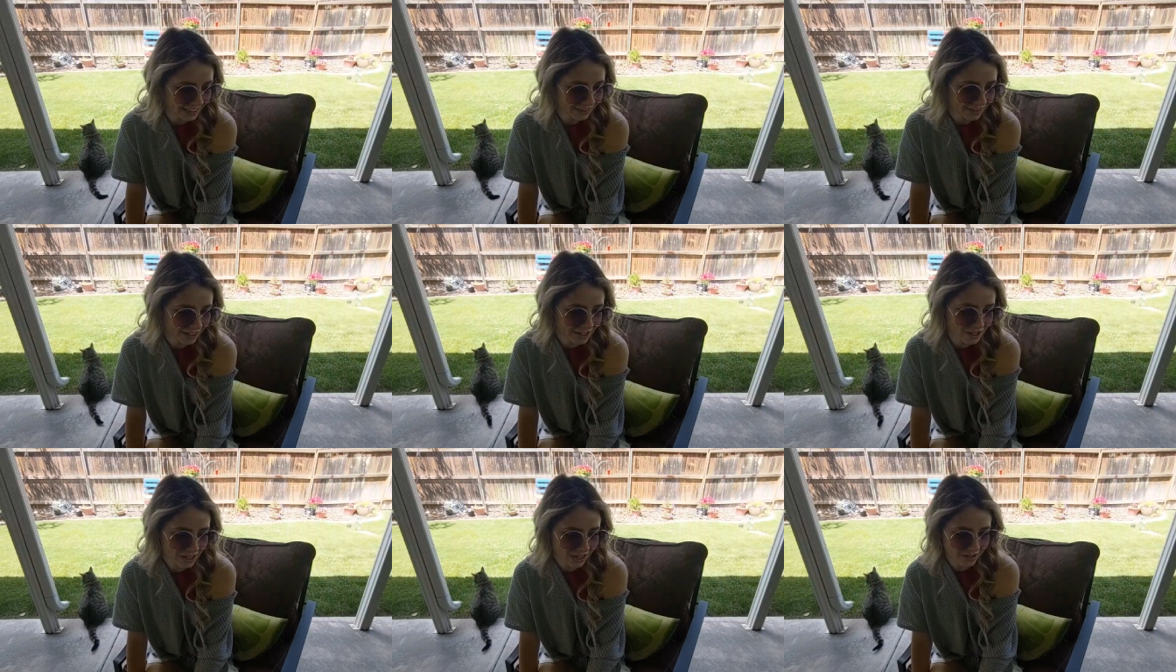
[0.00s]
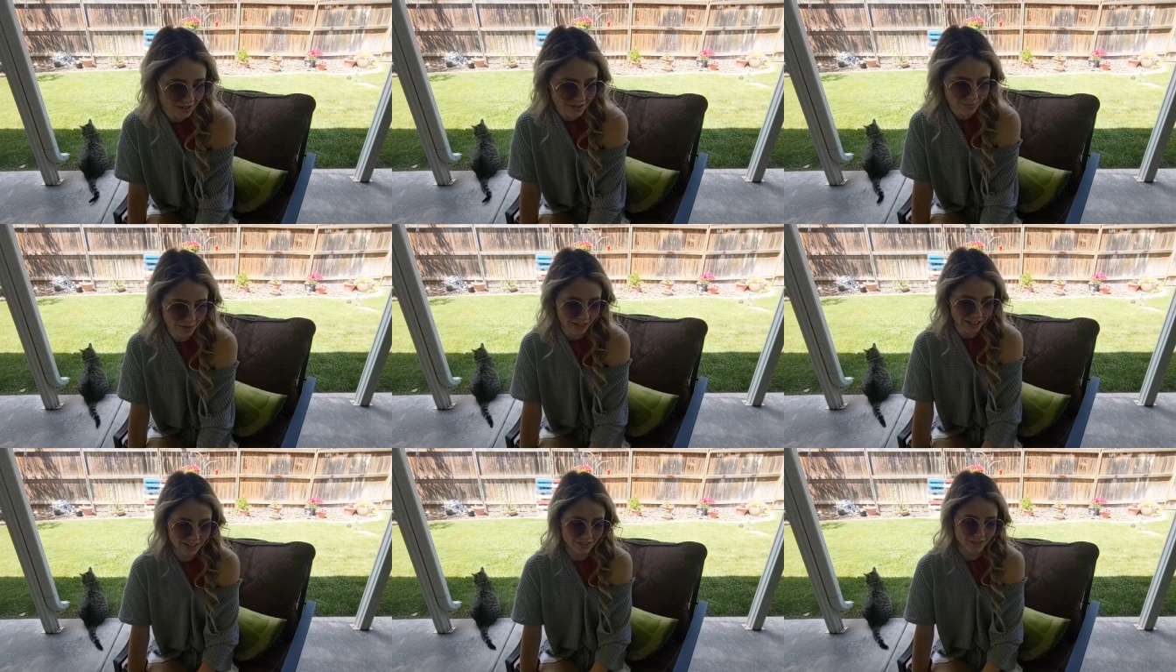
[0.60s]
He raided your house
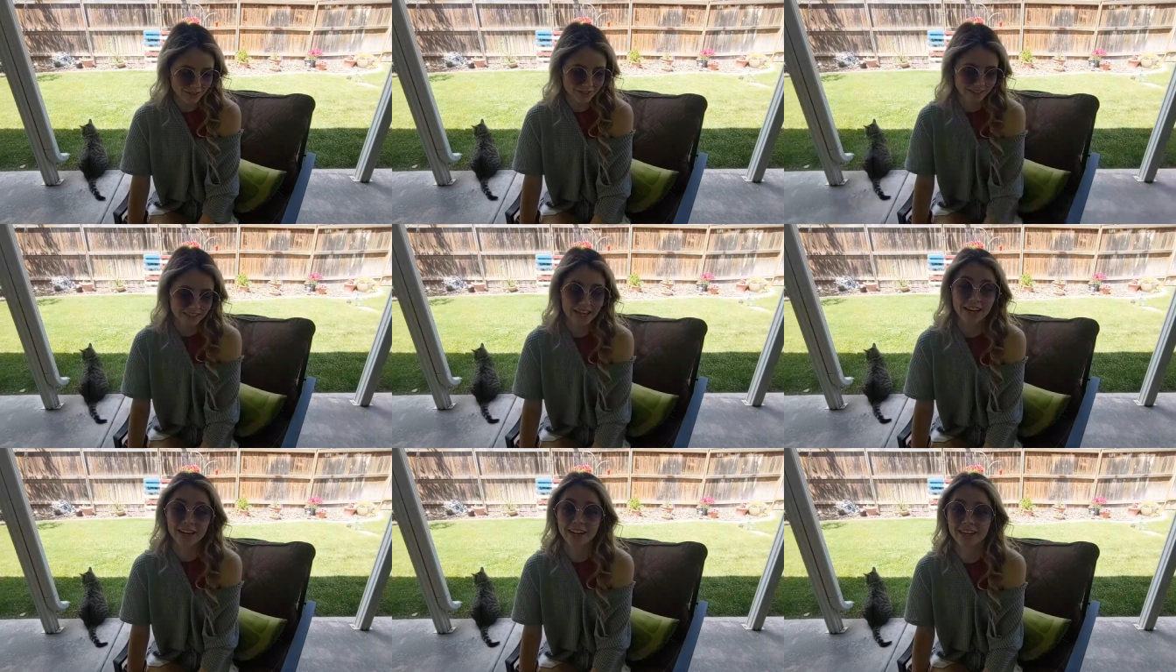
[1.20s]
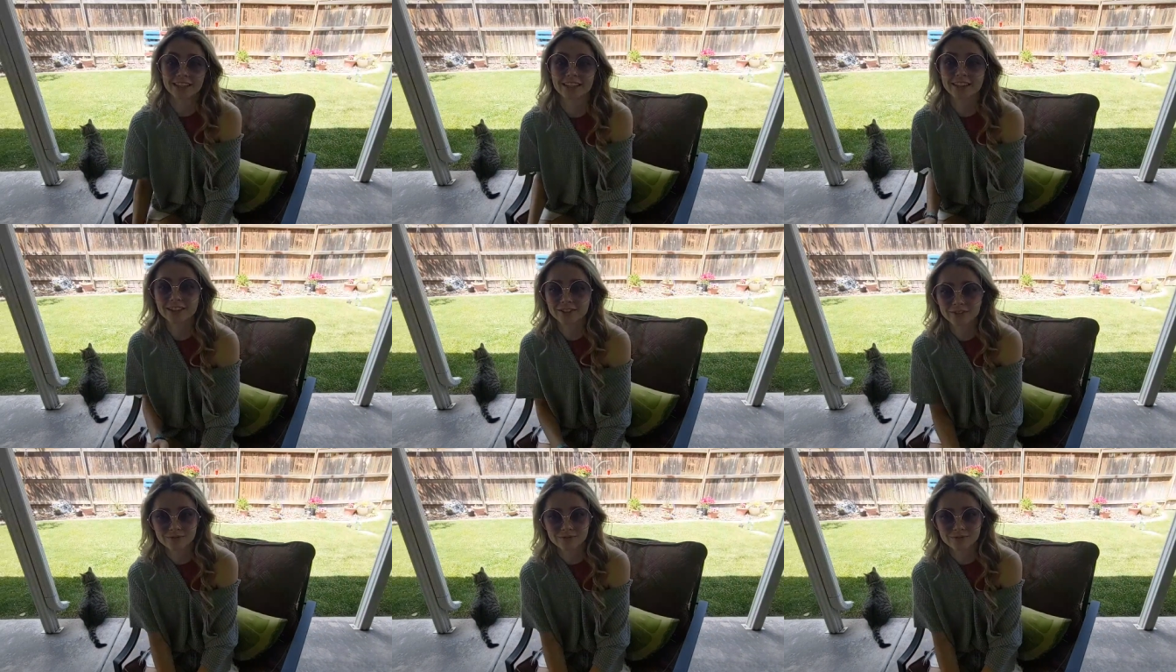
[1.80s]
and made his own. Yeah, kinda.